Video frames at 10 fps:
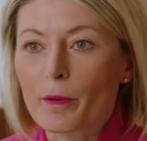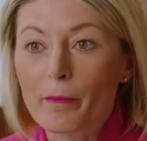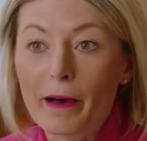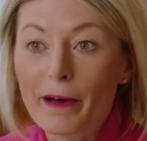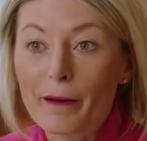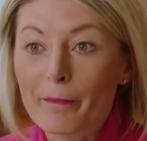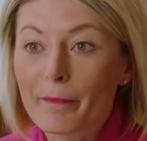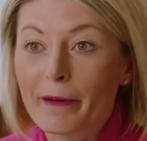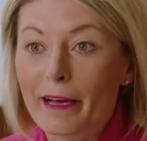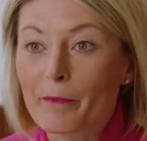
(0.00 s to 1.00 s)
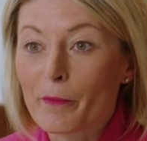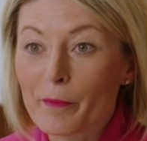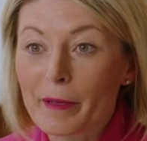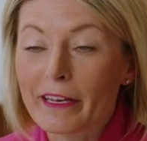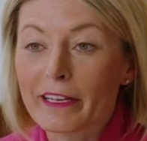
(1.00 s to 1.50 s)
a mom, I'm a
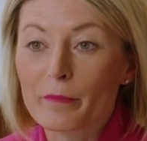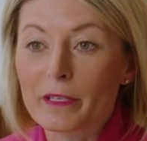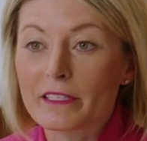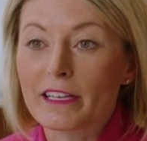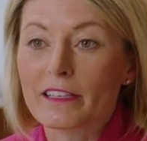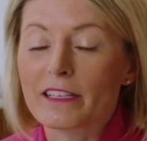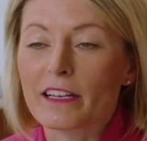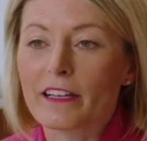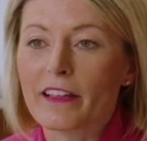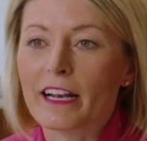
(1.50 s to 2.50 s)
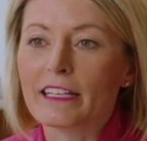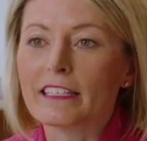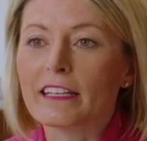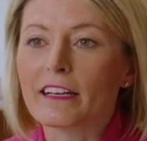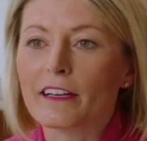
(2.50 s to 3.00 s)
woman in business, and that
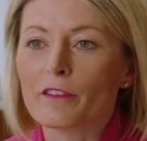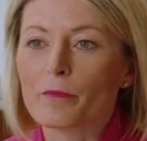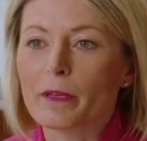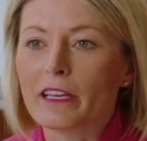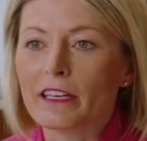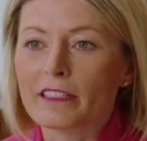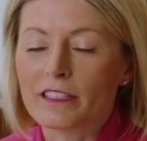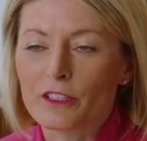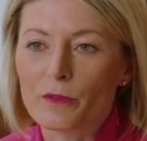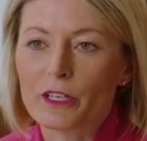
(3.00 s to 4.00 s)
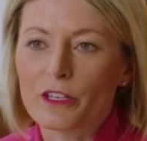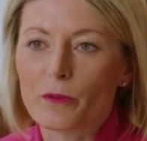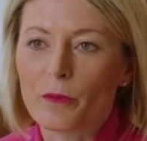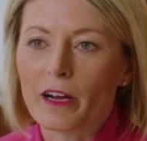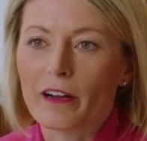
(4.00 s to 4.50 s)
idea of being in a
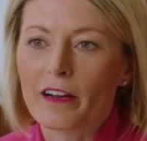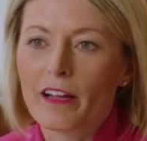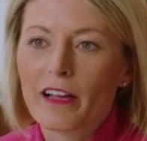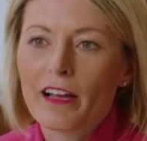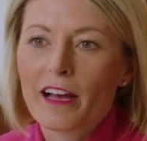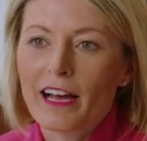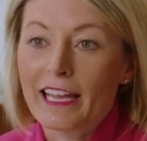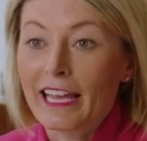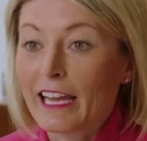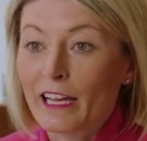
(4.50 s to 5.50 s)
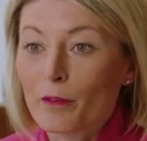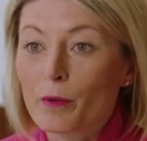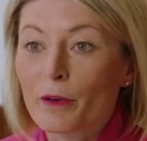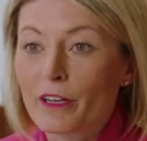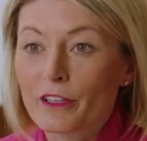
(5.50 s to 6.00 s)
situation where I can't
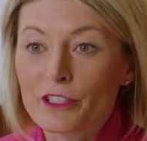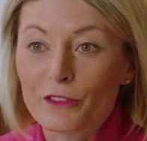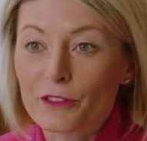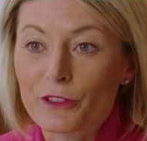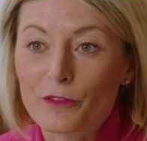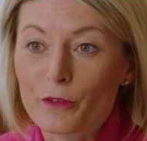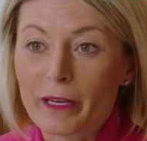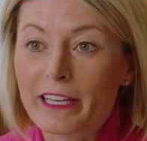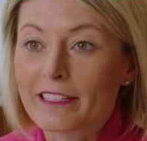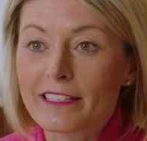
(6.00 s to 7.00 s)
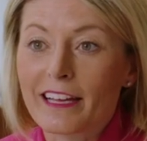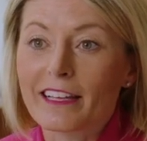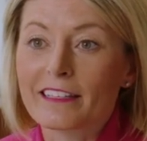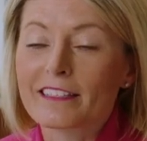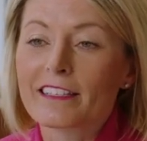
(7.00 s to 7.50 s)
put a shelter over my kids'
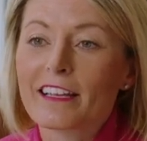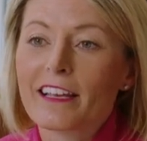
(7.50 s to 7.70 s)
heads